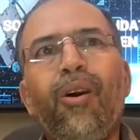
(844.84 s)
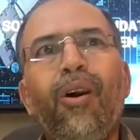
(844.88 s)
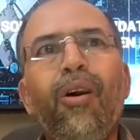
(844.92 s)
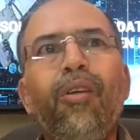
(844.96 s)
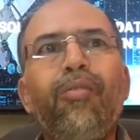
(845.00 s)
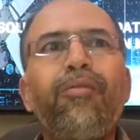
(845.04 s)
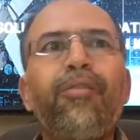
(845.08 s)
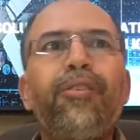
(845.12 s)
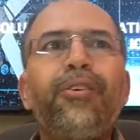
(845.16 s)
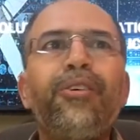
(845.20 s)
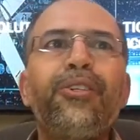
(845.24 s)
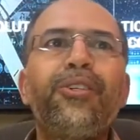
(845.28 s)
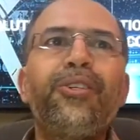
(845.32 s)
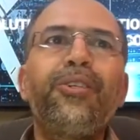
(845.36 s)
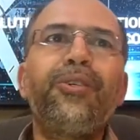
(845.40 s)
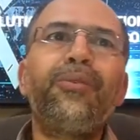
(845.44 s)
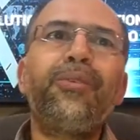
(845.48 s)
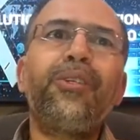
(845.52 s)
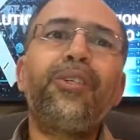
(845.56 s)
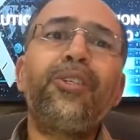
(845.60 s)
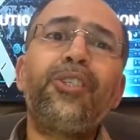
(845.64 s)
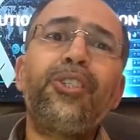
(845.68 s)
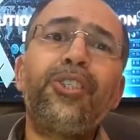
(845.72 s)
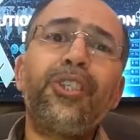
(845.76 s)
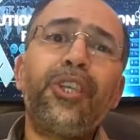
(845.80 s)
offers you
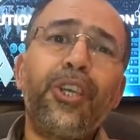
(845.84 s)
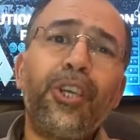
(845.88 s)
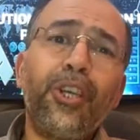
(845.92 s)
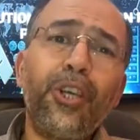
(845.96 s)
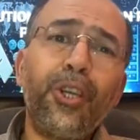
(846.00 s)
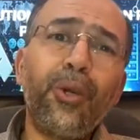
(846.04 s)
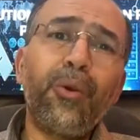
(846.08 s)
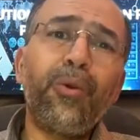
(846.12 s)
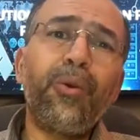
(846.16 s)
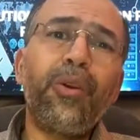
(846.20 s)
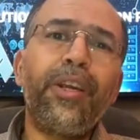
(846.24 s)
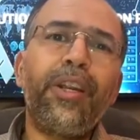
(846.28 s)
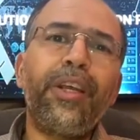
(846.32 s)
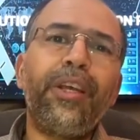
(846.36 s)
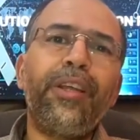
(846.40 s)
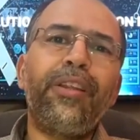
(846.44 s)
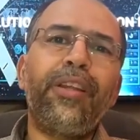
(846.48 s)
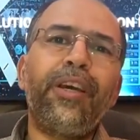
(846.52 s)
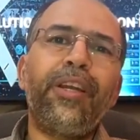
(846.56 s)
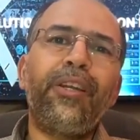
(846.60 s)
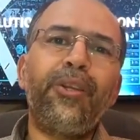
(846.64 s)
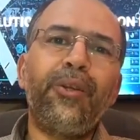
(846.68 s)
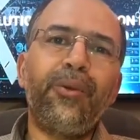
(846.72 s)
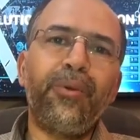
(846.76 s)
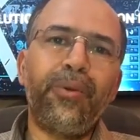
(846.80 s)
the security
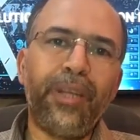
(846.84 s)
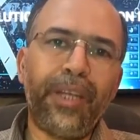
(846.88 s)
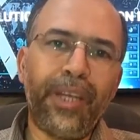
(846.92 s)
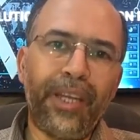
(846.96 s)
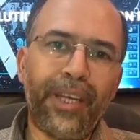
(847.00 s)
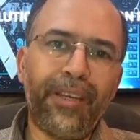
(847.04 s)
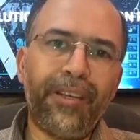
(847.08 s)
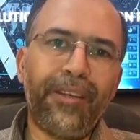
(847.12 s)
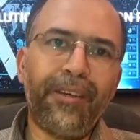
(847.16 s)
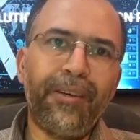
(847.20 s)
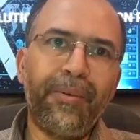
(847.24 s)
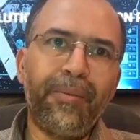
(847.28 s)
that you need